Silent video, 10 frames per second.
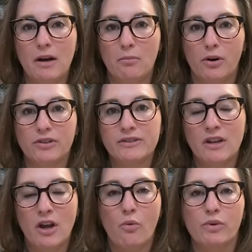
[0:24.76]
numbers.
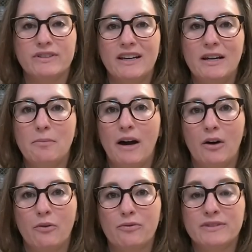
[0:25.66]
We're seeing about,